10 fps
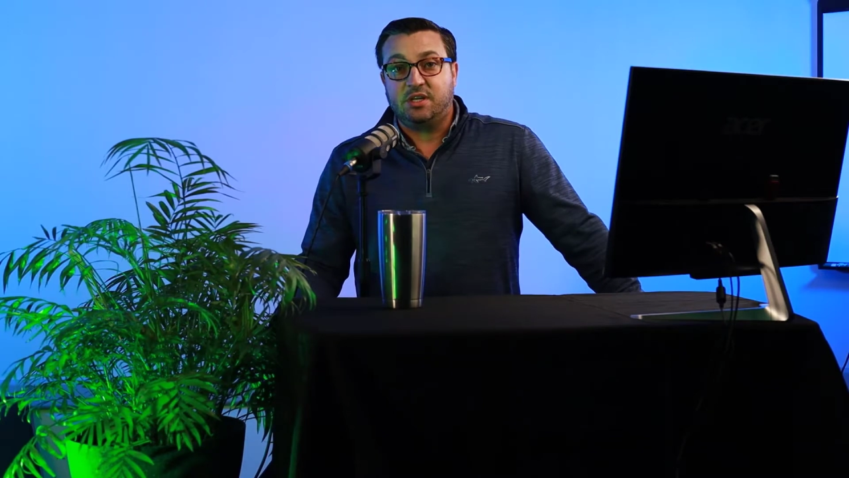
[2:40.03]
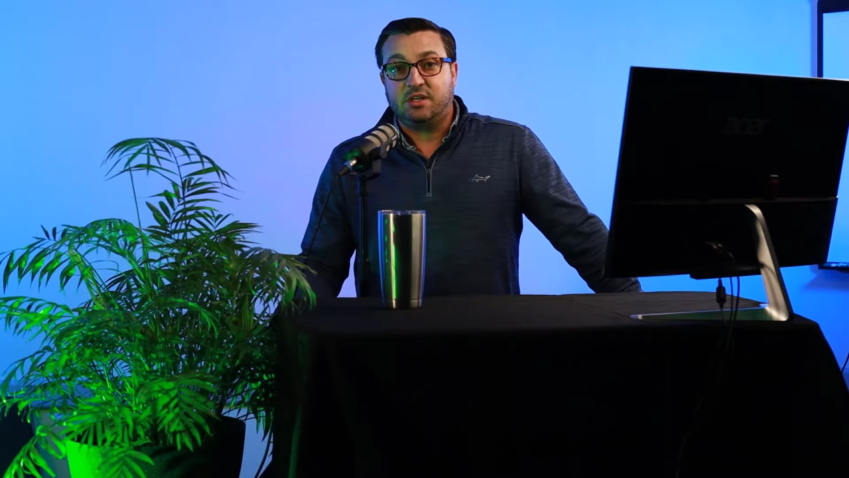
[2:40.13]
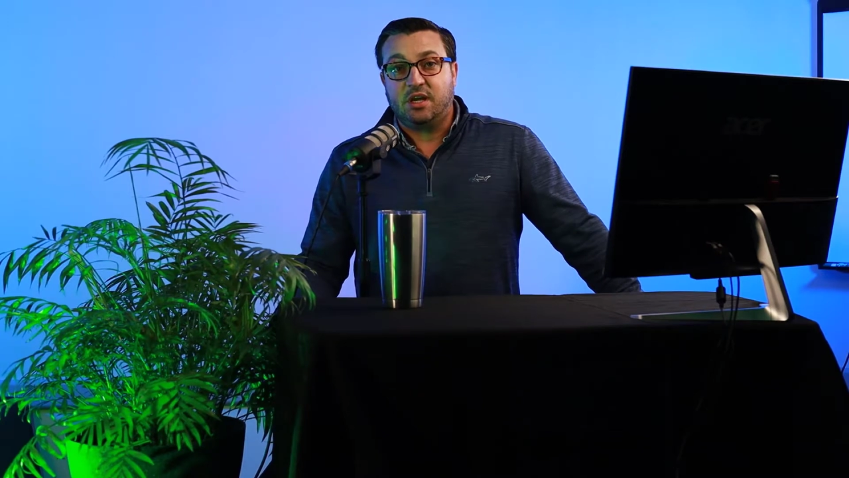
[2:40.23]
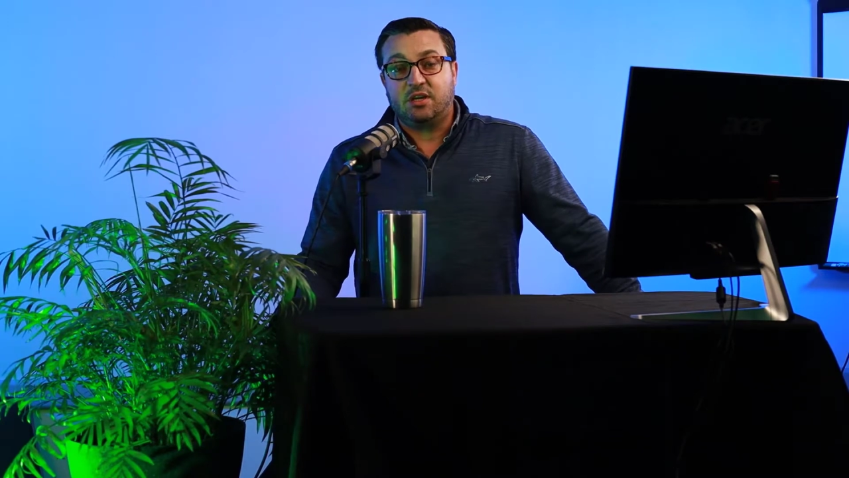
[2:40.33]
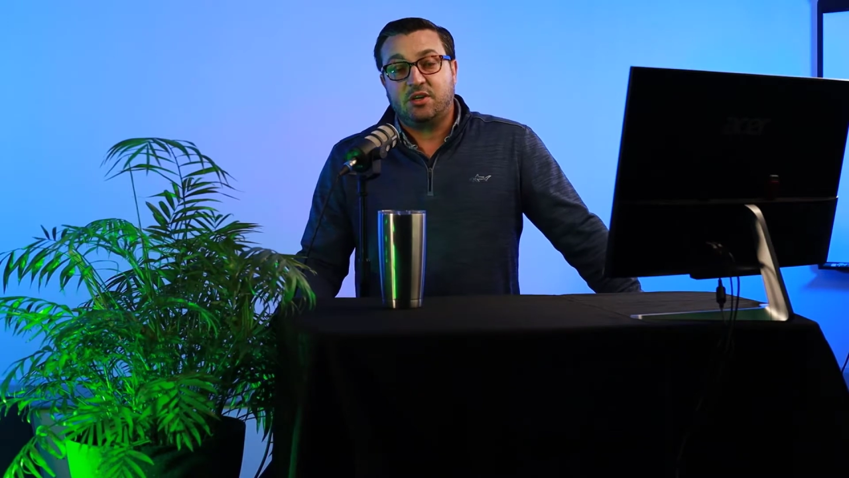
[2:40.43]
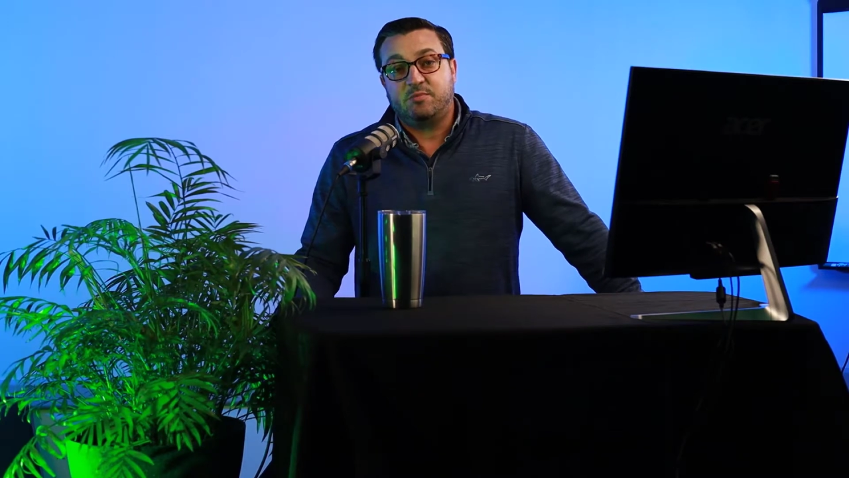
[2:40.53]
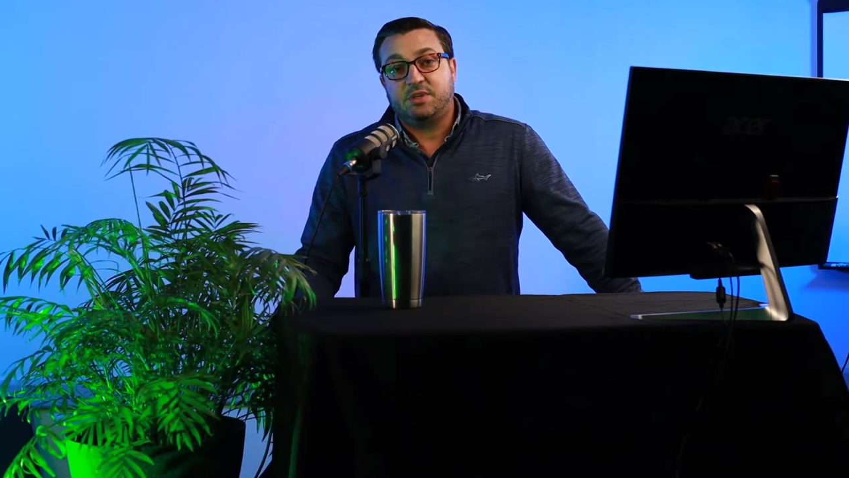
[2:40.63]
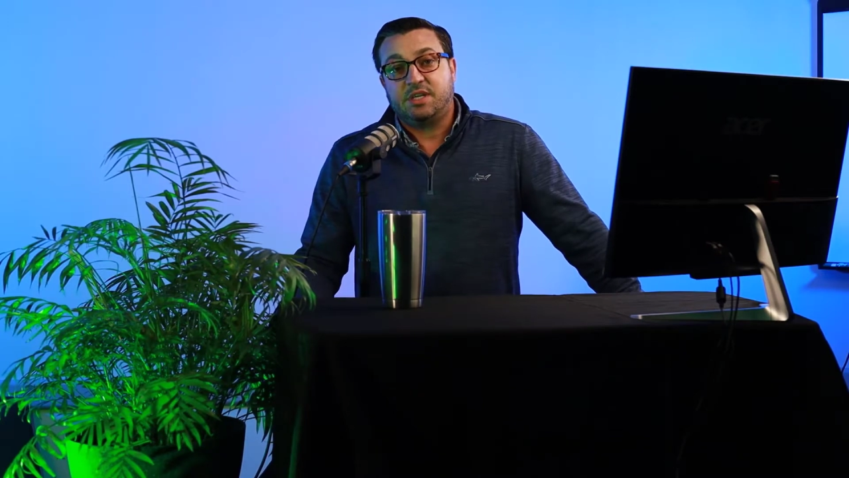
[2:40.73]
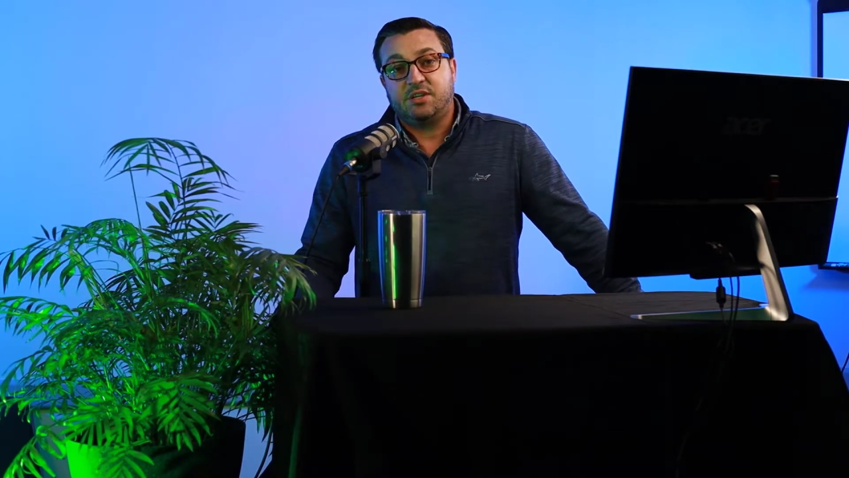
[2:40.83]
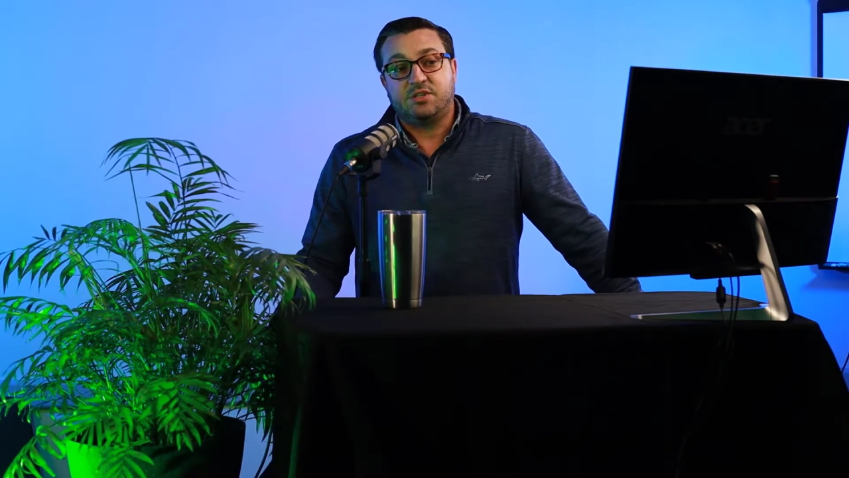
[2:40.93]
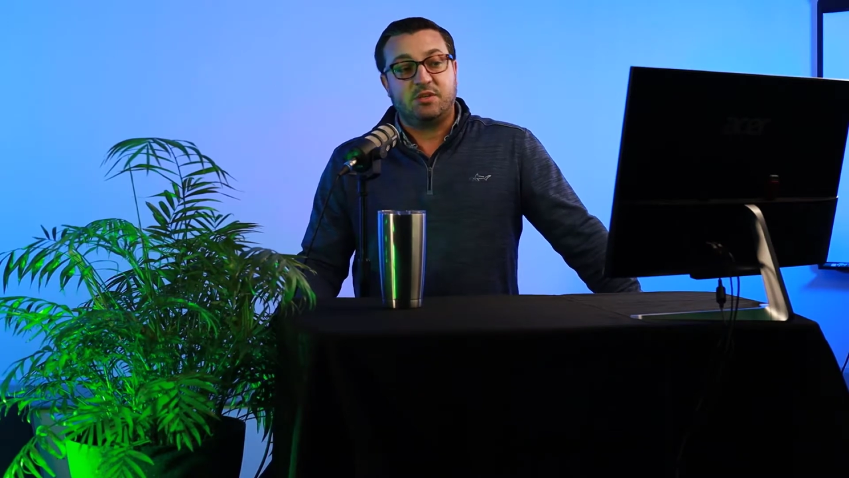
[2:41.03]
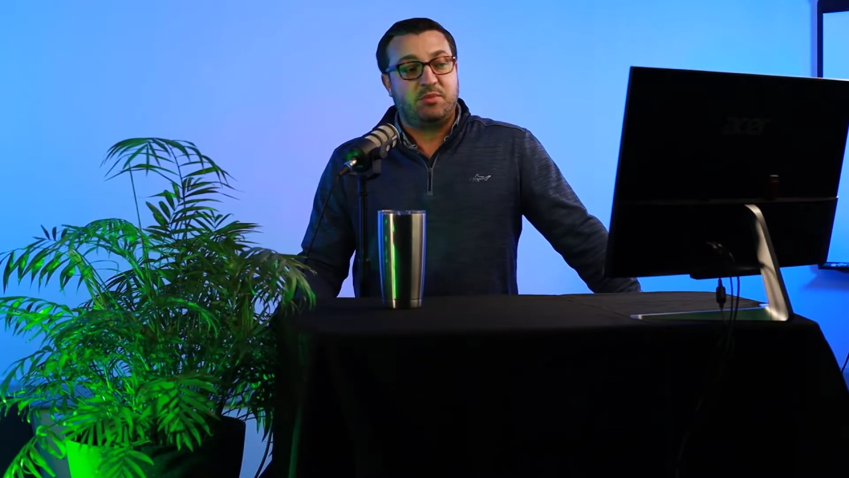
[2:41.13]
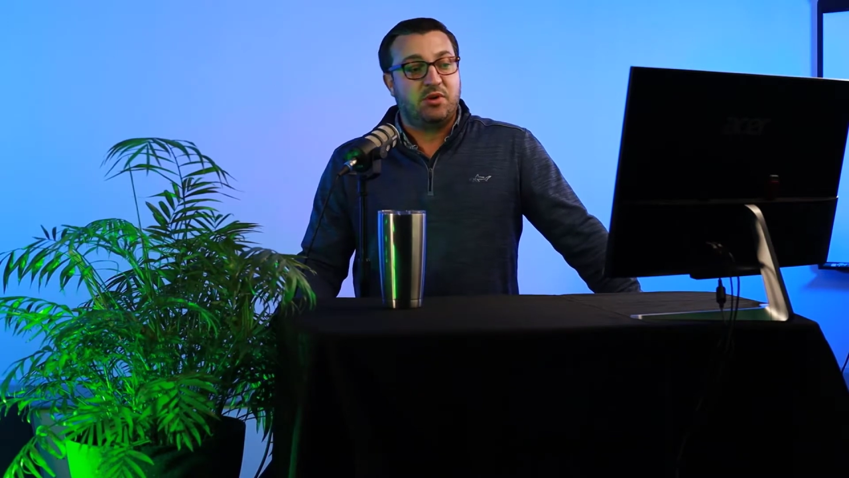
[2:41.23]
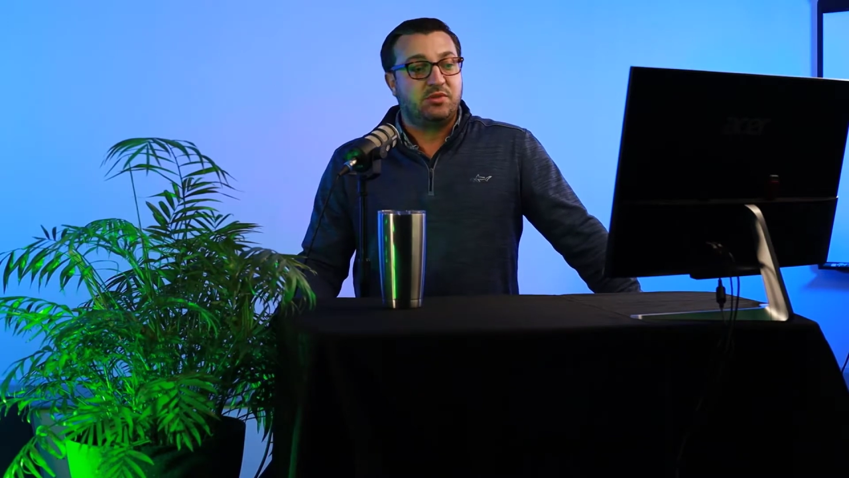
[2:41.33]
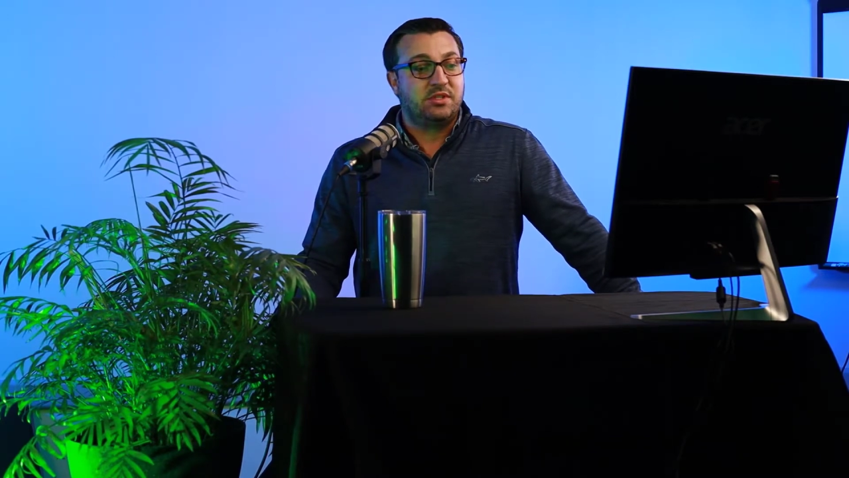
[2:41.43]
and could potentially
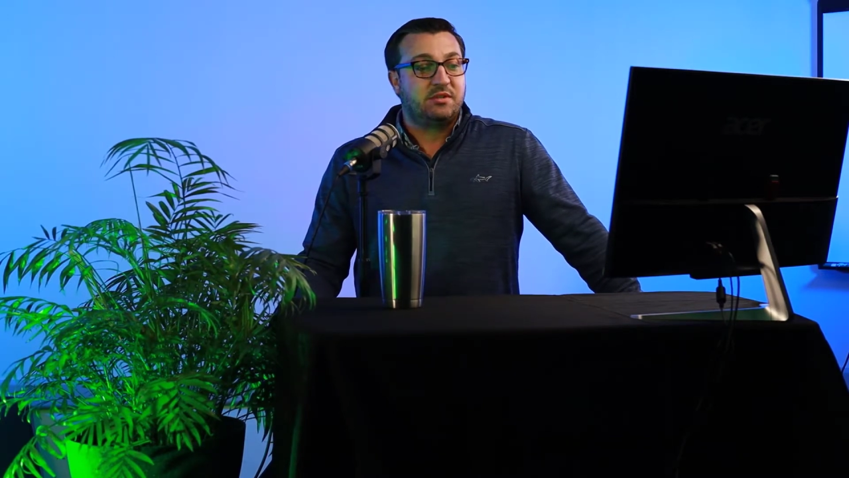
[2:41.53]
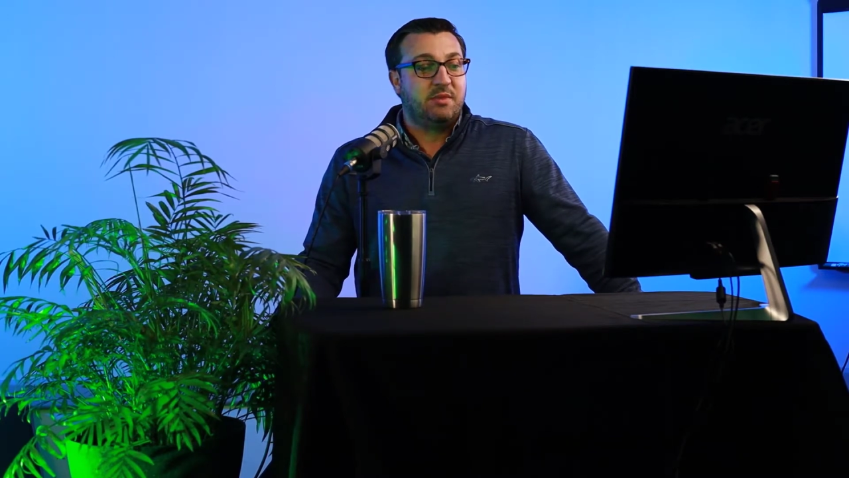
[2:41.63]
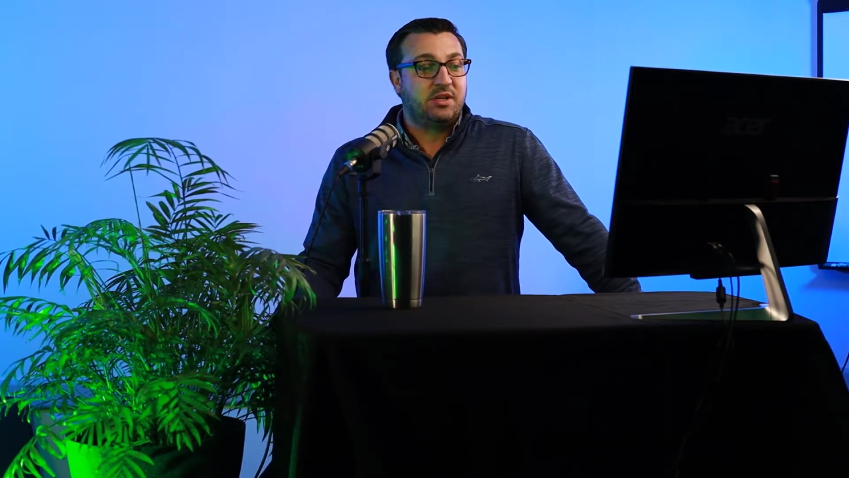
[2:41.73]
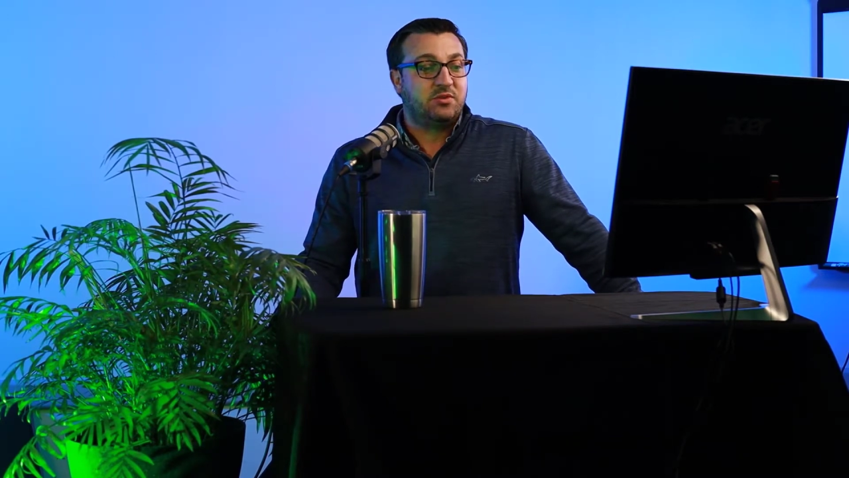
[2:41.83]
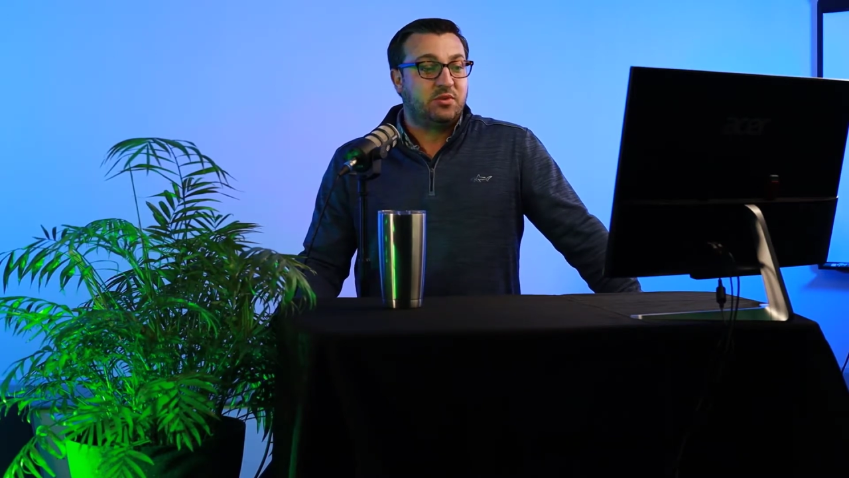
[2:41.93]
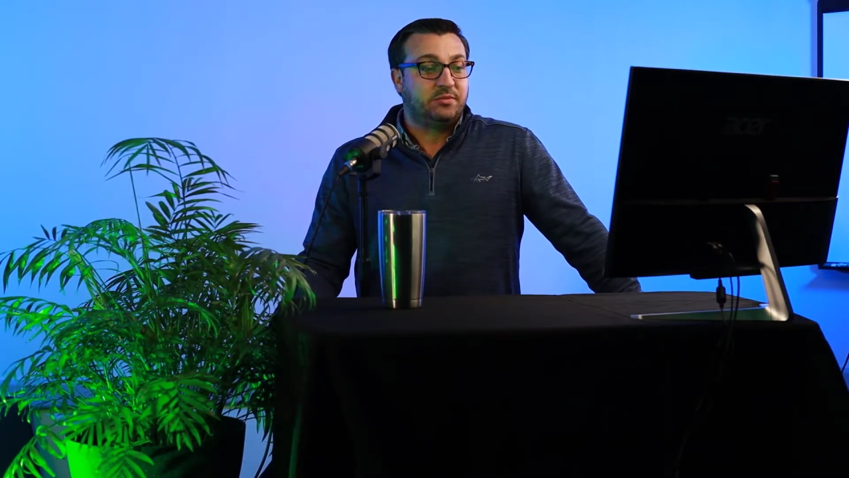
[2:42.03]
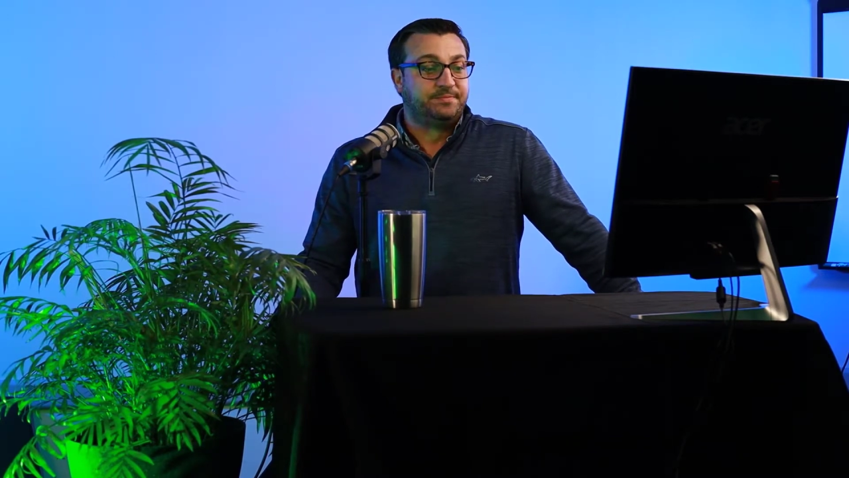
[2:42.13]
pose as a mentor.